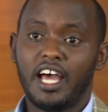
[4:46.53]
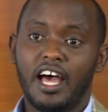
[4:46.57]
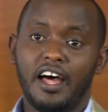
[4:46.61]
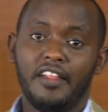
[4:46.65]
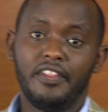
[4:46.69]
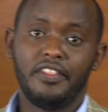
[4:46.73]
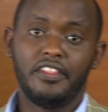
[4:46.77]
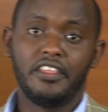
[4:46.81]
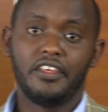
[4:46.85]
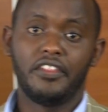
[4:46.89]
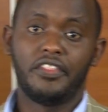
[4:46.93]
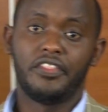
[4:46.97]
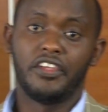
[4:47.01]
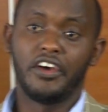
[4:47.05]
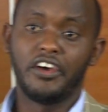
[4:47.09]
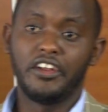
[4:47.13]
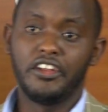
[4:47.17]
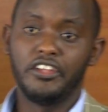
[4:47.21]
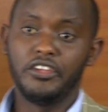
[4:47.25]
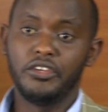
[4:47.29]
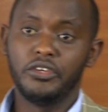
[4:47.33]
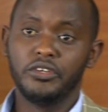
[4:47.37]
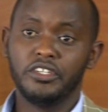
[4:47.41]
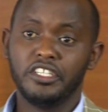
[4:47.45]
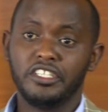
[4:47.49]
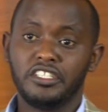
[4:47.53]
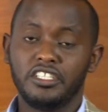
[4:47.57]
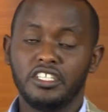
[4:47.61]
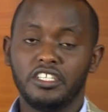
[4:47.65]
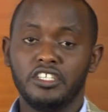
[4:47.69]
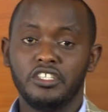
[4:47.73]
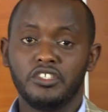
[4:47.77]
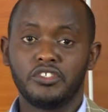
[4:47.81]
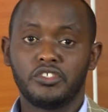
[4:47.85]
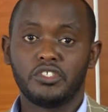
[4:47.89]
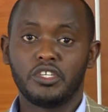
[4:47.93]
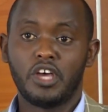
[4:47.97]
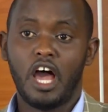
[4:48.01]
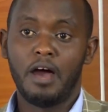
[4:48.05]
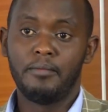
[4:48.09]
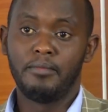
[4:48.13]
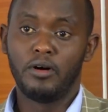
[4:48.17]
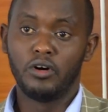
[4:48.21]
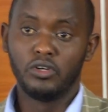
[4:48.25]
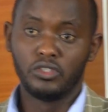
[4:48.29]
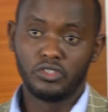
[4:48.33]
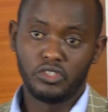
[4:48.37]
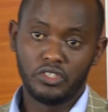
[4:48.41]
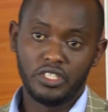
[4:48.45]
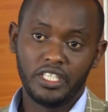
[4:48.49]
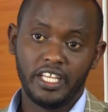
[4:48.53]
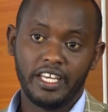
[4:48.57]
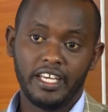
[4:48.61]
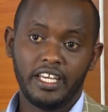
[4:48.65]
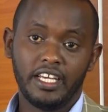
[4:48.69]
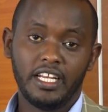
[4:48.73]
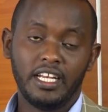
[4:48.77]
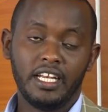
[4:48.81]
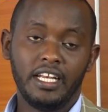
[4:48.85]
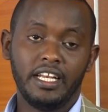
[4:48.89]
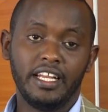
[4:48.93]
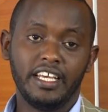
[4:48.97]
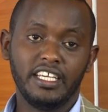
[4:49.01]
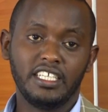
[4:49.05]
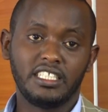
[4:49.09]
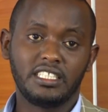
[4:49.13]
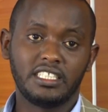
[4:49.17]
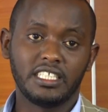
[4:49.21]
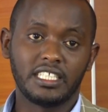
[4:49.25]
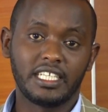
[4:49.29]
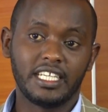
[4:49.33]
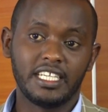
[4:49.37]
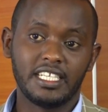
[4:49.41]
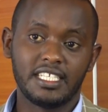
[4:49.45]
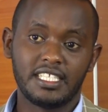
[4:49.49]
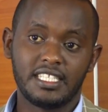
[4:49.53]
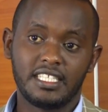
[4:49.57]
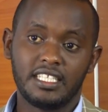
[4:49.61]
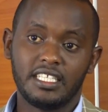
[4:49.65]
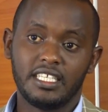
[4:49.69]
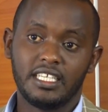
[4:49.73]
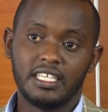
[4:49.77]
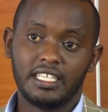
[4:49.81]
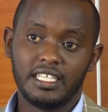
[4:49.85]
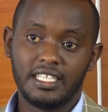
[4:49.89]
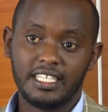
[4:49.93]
and the third unit is about the linked list,